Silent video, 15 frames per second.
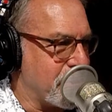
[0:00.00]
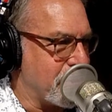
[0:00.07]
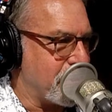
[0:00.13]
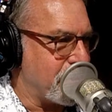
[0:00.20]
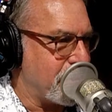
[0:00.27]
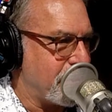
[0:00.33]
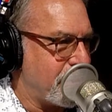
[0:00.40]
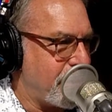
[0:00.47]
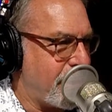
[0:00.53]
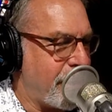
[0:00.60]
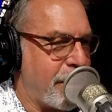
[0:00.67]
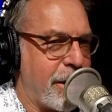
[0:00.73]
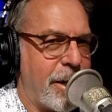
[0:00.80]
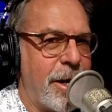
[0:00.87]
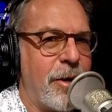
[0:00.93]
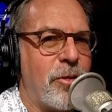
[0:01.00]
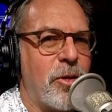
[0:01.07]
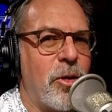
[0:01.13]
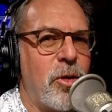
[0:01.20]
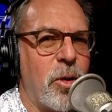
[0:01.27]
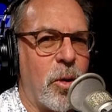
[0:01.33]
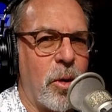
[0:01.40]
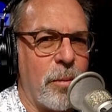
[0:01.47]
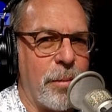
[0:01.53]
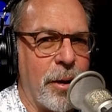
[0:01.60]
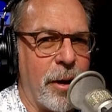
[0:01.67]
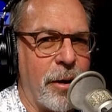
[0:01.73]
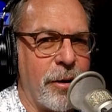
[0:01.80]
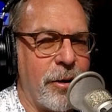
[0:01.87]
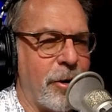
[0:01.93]
to and he hit the
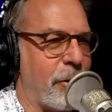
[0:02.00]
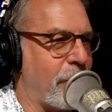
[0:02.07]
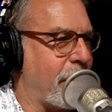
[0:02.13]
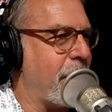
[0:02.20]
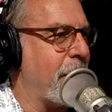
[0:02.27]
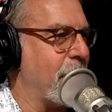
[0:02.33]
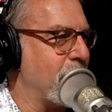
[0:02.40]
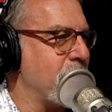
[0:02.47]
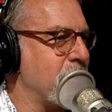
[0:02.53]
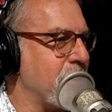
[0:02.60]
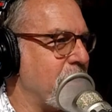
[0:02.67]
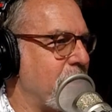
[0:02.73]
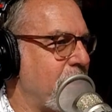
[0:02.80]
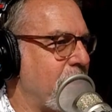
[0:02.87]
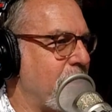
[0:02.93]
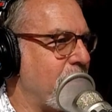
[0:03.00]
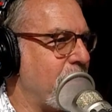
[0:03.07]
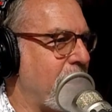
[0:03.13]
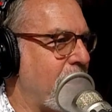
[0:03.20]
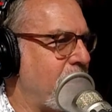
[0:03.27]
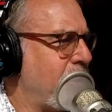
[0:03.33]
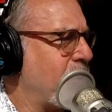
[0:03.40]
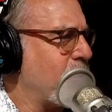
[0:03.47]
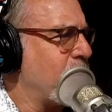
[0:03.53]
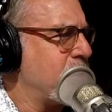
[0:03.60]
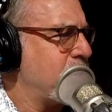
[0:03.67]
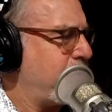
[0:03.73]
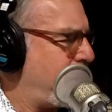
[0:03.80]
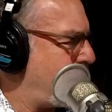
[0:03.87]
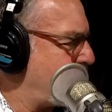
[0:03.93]
doorbell. You know, the cameras that are in them now, and you mm-hmm. can
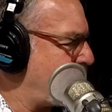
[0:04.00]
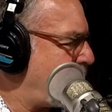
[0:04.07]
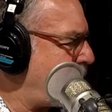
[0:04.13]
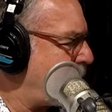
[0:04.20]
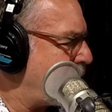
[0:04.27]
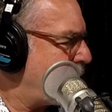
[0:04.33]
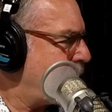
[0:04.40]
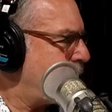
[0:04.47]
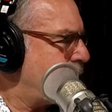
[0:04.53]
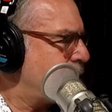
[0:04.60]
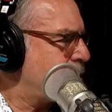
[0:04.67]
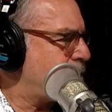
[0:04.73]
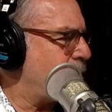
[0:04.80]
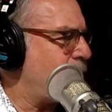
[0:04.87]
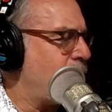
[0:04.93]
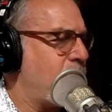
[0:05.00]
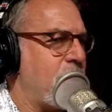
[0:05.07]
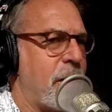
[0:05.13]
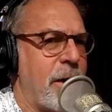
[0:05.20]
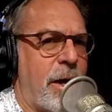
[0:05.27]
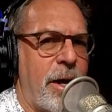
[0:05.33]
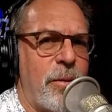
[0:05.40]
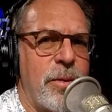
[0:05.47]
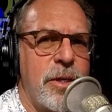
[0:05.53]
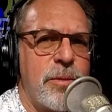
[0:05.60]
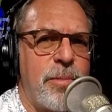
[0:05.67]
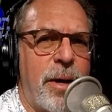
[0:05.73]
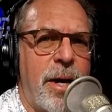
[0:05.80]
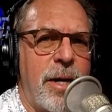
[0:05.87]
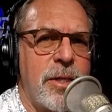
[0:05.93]
respond, right? So the guy
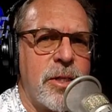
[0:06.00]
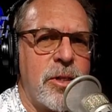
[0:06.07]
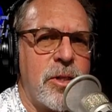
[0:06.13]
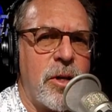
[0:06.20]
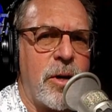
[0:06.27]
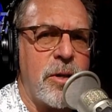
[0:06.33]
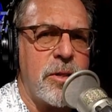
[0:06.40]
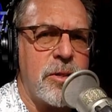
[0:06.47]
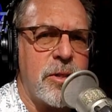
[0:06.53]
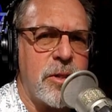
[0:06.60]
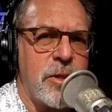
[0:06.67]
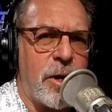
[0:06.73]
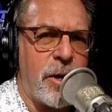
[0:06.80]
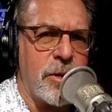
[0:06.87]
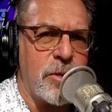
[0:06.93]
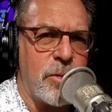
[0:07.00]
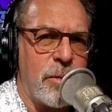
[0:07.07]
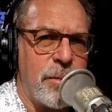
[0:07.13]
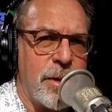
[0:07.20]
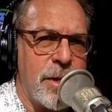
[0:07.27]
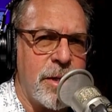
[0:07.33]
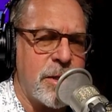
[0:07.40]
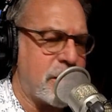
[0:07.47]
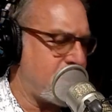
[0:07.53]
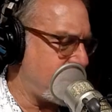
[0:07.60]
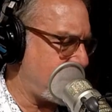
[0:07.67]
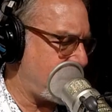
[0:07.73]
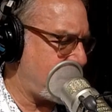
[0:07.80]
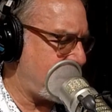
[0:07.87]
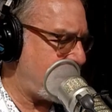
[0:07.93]
responds and starts to talk to him because
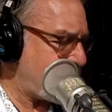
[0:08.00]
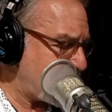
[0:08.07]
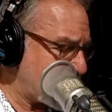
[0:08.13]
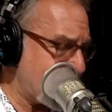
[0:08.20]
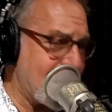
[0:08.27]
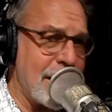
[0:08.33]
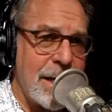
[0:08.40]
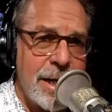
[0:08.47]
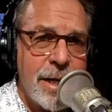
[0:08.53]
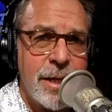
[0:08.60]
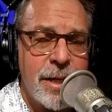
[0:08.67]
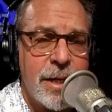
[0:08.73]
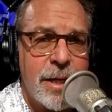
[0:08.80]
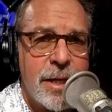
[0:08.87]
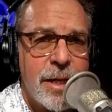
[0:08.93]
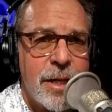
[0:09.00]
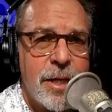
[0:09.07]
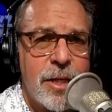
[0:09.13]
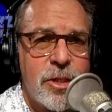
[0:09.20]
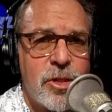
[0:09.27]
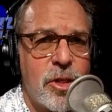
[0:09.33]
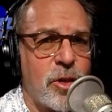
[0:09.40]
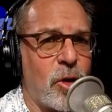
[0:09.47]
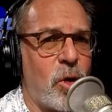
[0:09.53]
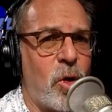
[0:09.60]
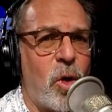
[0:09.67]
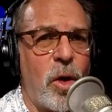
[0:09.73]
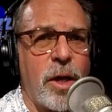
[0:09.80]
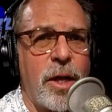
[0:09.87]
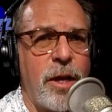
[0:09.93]
this kid is just
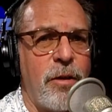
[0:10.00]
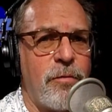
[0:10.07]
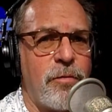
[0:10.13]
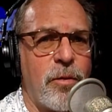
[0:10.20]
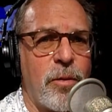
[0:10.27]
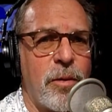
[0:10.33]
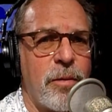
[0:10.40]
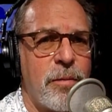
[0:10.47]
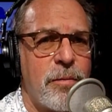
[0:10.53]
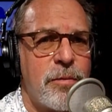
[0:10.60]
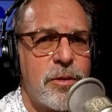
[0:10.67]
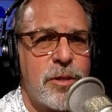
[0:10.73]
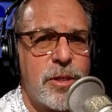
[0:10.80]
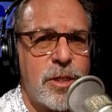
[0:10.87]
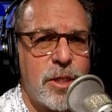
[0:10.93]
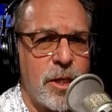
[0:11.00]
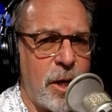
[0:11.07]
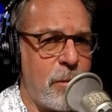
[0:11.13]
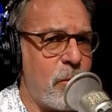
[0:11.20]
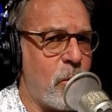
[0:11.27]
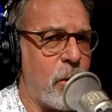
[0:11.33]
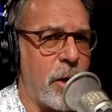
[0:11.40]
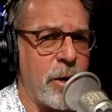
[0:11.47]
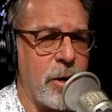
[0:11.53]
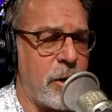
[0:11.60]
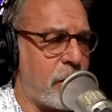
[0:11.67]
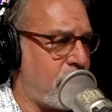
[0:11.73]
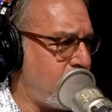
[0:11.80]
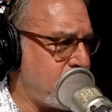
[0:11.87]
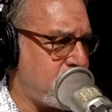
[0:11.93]
looking for someone
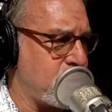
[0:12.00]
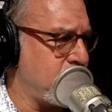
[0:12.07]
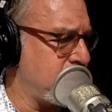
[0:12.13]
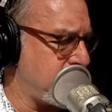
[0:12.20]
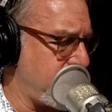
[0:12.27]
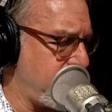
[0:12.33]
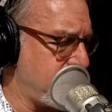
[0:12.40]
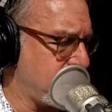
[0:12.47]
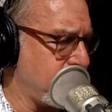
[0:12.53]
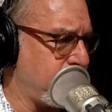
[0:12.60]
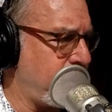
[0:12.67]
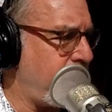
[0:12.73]
close to his age to